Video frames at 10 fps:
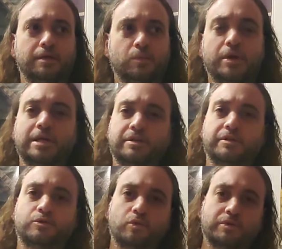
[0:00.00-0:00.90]
were handed
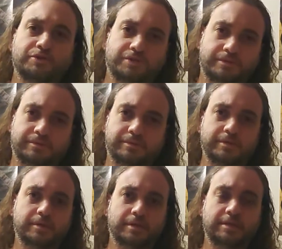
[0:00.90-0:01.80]
the torch
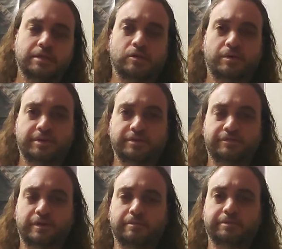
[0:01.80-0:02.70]
to continue on these
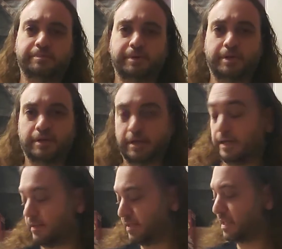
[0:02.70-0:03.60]
films, but
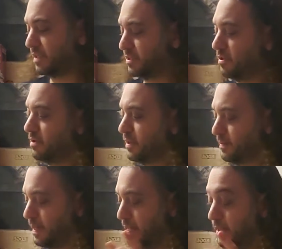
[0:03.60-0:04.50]
this guy started it.
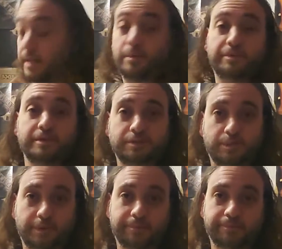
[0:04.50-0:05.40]
Now with this
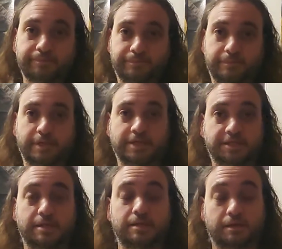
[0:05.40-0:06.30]
one, like I
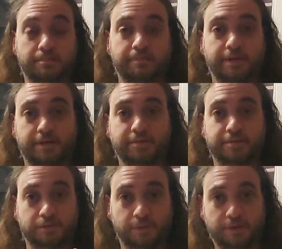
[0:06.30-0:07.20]
said, it combines
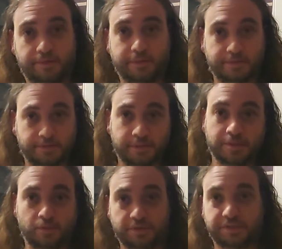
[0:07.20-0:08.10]
two elements, the
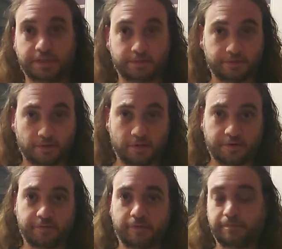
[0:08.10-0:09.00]
sword and sandal and
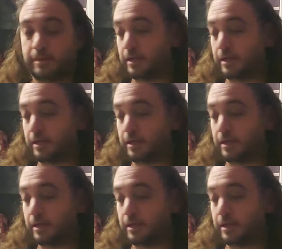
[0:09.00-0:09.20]
horror film.